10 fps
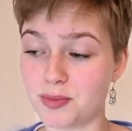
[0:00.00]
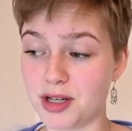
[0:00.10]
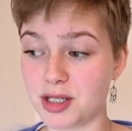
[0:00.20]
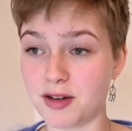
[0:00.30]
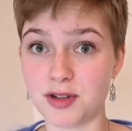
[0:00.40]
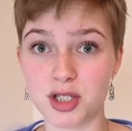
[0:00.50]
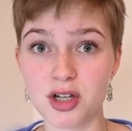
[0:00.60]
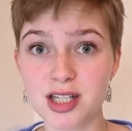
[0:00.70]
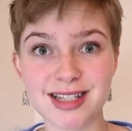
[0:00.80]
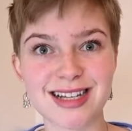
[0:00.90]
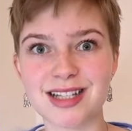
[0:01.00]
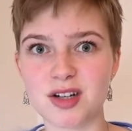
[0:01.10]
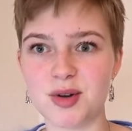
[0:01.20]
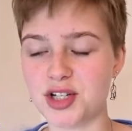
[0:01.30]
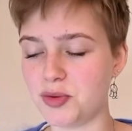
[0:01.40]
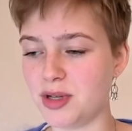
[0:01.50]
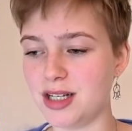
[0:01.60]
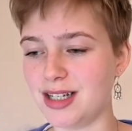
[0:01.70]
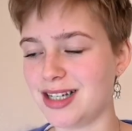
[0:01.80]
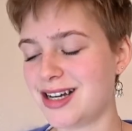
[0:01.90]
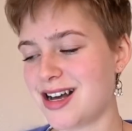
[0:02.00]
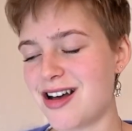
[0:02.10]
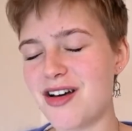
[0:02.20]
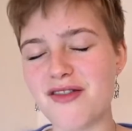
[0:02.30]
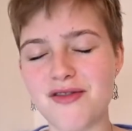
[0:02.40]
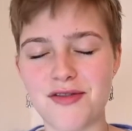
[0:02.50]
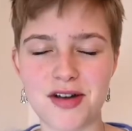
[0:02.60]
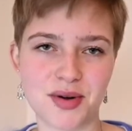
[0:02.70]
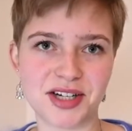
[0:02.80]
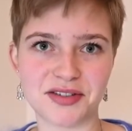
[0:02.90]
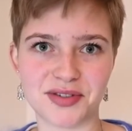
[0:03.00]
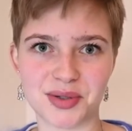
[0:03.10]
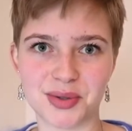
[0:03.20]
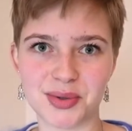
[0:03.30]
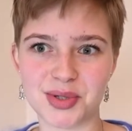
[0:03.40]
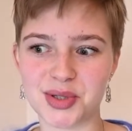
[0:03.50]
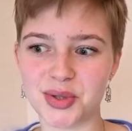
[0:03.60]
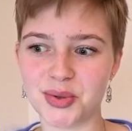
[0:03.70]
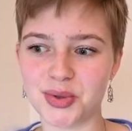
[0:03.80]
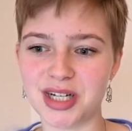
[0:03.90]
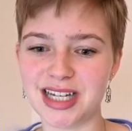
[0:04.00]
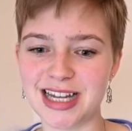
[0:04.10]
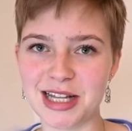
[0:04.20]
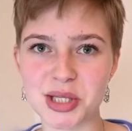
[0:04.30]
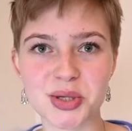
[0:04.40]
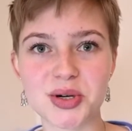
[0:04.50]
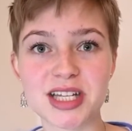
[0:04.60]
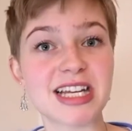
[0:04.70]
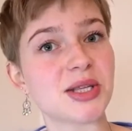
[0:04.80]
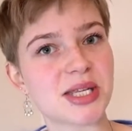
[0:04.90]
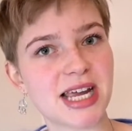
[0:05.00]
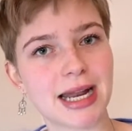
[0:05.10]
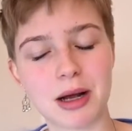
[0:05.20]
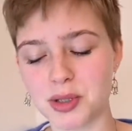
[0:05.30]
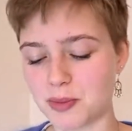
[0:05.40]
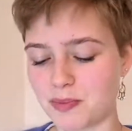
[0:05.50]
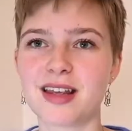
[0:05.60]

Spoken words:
Because if it's not, it's going to be very difficult to insert it and to take it out.